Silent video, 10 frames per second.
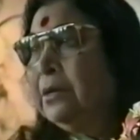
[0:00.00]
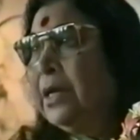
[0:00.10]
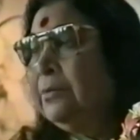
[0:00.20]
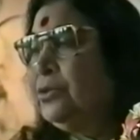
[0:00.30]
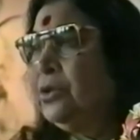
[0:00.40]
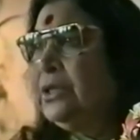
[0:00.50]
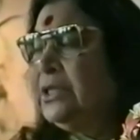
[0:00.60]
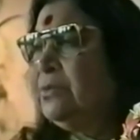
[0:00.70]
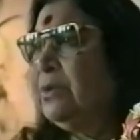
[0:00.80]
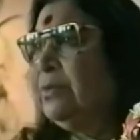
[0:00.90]
I'm sure
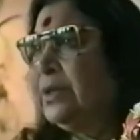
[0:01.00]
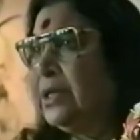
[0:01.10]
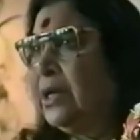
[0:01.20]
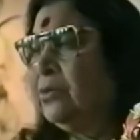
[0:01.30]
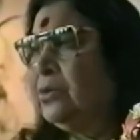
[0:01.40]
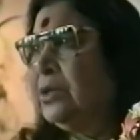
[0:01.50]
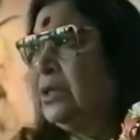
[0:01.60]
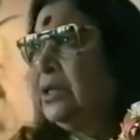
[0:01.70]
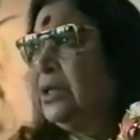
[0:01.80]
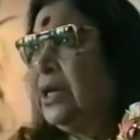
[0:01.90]
this will work out.
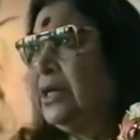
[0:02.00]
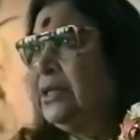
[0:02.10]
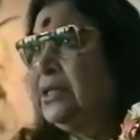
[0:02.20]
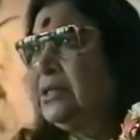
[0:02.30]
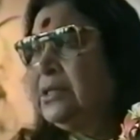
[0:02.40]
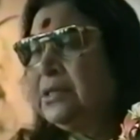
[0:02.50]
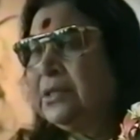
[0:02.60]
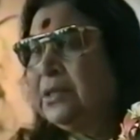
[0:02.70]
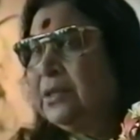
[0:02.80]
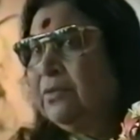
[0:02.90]
And
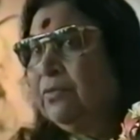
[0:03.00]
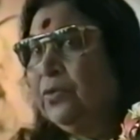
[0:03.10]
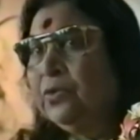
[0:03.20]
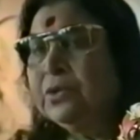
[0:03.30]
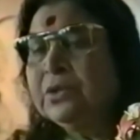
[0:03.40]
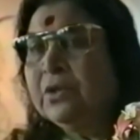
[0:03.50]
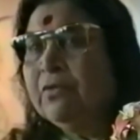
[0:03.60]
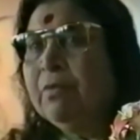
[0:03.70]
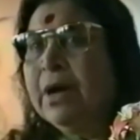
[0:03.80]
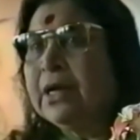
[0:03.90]
this force
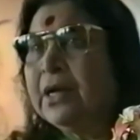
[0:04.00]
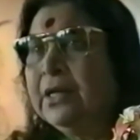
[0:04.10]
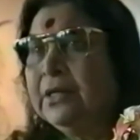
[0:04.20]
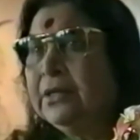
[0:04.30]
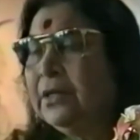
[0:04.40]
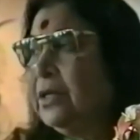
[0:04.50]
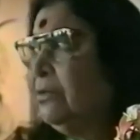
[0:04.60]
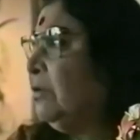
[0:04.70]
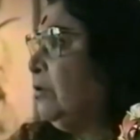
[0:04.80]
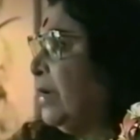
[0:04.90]
of Mahakali
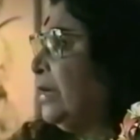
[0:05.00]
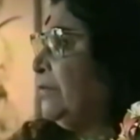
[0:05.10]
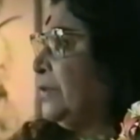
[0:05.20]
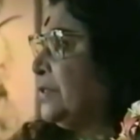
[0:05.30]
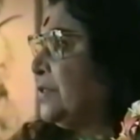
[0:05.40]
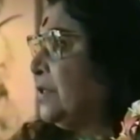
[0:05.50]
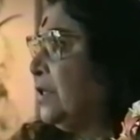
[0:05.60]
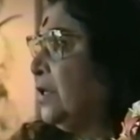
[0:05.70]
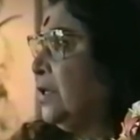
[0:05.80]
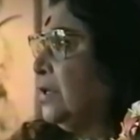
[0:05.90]
will manifest.
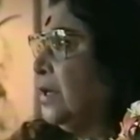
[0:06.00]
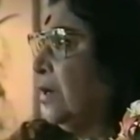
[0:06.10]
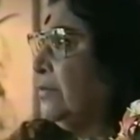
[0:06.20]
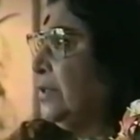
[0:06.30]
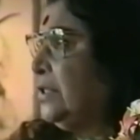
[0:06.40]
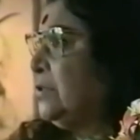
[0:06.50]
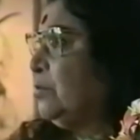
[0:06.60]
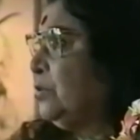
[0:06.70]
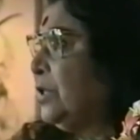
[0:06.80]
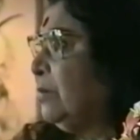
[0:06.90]
After this
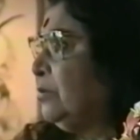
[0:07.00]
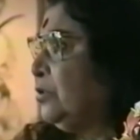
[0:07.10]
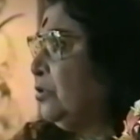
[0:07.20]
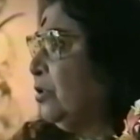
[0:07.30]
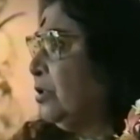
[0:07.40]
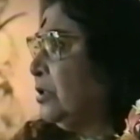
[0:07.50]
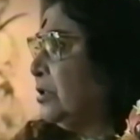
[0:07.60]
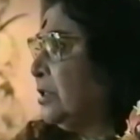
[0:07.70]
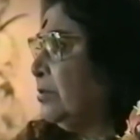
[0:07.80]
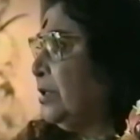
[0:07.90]
puja, I'm sure
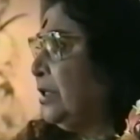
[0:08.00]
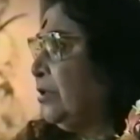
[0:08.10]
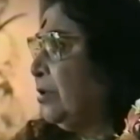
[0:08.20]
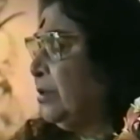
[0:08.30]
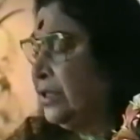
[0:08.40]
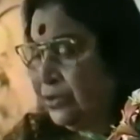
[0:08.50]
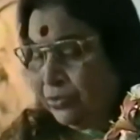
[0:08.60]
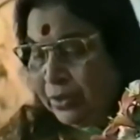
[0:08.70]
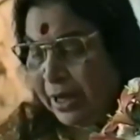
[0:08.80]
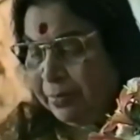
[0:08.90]
something tremendous
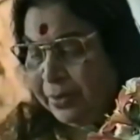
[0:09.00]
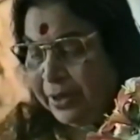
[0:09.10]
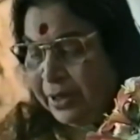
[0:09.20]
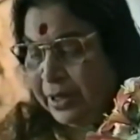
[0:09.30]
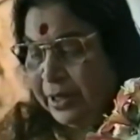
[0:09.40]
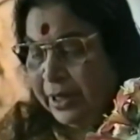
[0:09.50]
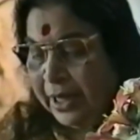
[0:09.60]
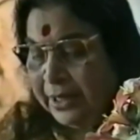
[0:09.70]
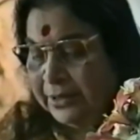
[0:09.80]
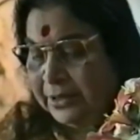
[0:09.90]
should happen.
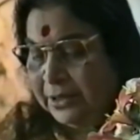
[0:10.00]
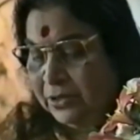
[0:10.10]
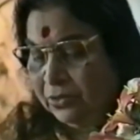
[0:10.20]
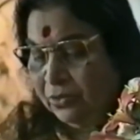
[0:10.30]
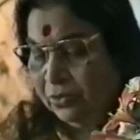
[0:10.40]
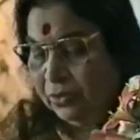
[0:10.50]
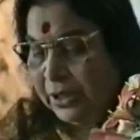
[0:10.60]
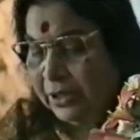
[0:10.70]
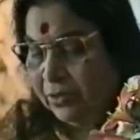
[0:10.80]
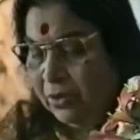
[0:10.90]
As it is, you know,
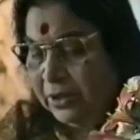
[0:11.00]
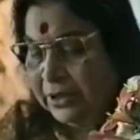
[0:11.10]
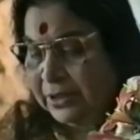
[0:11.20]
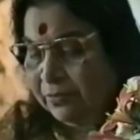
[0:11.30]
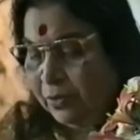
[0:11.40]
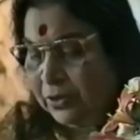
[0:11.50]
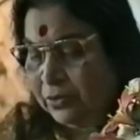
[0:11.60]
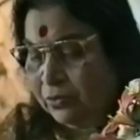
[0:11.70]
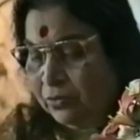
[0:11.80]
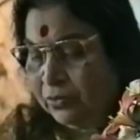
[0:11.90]
that all these
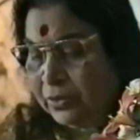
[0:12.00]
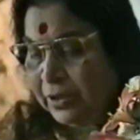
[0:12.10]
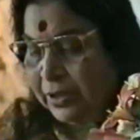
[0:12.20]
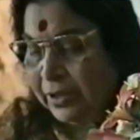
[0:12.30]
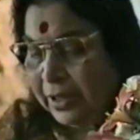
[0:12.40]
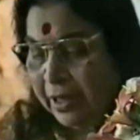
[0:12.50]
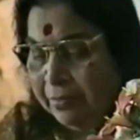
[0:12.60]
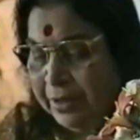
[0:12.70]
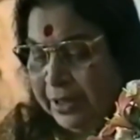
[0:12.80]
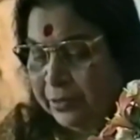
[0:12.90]
false gurus
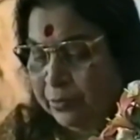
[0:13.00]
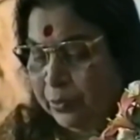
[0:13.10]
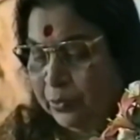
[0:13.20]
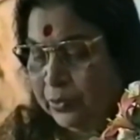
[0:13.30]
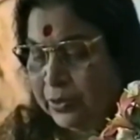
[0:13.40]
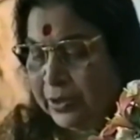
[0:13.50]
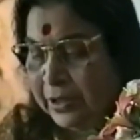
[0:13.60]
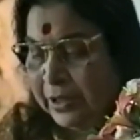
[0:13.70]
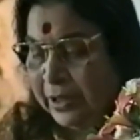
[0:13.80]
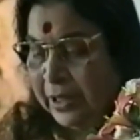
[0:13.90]
have been exposed
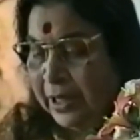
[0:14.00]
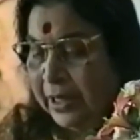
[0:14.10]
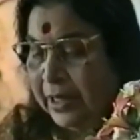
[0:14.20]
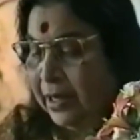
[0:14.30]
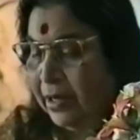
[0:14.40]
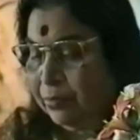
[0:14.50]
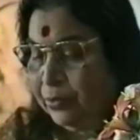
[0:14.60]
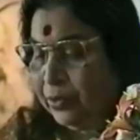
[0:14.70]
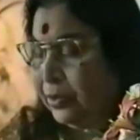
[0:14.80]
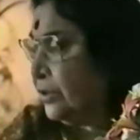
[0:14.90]
and are
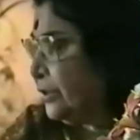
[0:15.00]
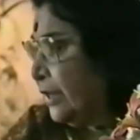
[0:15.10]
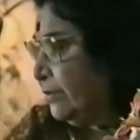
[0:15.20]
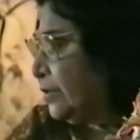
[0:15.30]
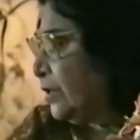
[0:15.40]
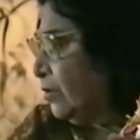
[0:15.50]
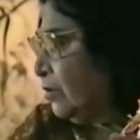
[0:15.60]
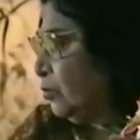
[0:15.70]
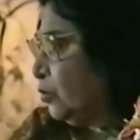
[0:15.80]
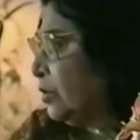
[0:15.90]
put on the shelves now,
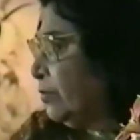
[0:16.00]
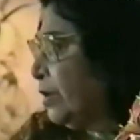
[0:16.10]
most of